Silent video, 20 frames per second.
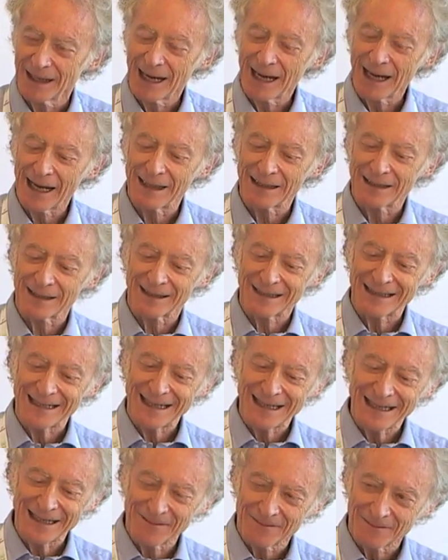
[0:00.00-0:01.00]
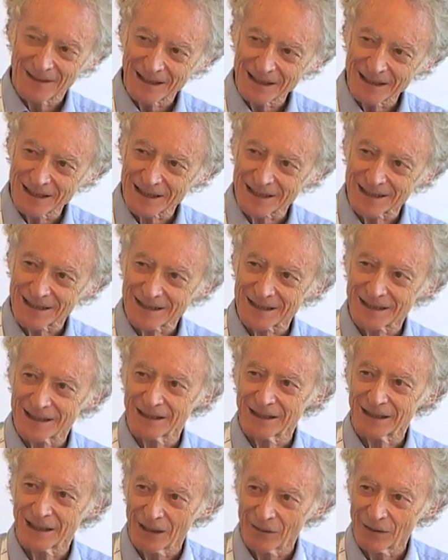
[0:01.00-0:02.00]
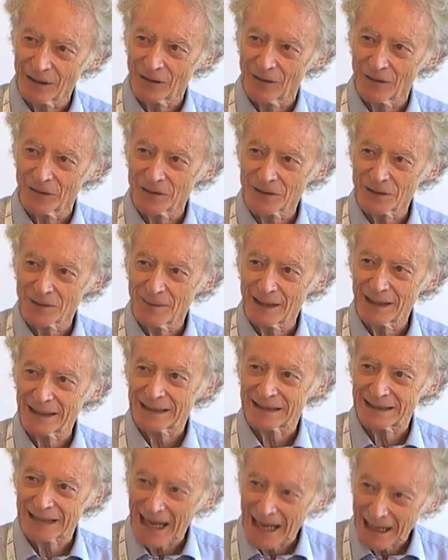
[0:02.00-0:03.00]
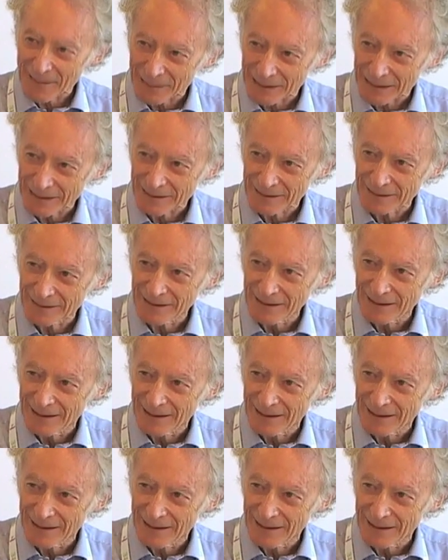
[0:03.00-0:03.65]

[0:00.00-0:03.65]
and the innovations that are going on to make it happen